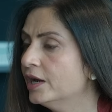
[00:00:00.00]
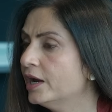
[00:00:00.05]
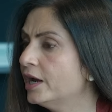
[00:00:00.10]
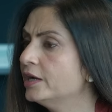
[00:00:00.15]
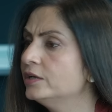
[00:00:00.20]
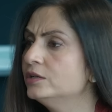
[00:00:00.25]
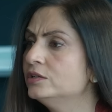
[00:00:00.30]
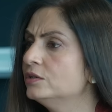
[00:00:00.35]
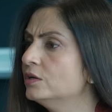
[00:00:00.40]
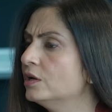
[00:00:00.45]

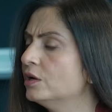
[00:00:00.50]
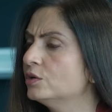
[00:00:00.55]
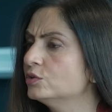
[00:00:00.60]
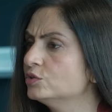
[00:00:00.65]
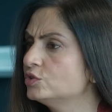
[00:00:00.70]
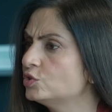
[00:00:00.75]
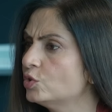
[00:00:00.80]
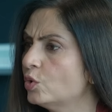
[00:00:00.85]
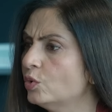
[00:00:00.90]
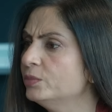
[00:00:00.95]
and
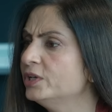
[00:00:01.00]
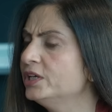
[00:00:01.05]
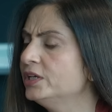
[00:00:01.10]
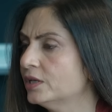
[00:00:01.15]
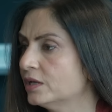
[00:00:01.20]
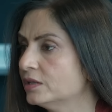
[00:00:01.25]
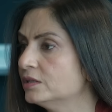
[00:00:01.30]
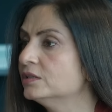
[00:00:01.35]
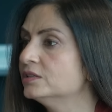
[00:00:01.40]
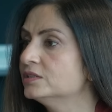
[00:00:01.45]
uh, so
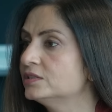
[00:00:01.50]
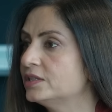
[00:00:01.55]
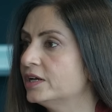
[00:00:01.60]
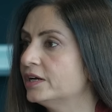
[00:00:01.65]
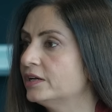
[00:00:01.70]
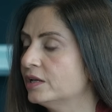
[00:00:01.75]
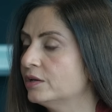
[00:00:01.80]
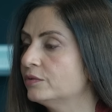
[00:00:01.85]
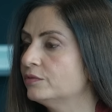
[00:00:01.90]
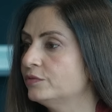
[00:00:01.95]
many others
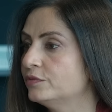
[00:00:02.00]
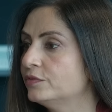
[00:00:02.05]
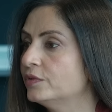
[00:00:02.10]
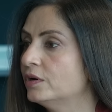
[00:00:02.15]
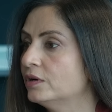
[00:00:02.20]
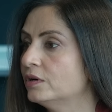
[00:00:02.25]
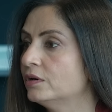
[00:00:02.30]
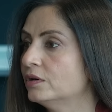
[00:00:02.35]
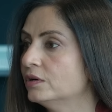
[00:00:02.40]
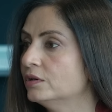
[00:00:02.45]
that have,
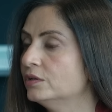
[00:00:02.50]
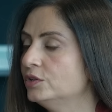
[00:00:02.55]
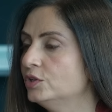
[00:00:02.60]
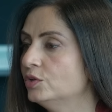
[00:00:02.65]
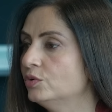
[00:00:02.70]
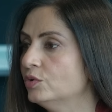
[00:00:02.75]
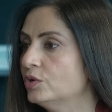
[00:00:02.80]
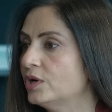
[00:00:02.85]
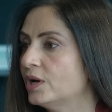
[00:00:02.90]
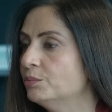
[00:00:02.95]
uh,
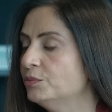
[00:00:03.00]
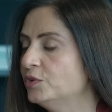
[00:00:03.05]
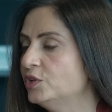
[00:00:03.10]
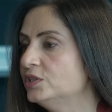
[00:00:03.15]
you know, come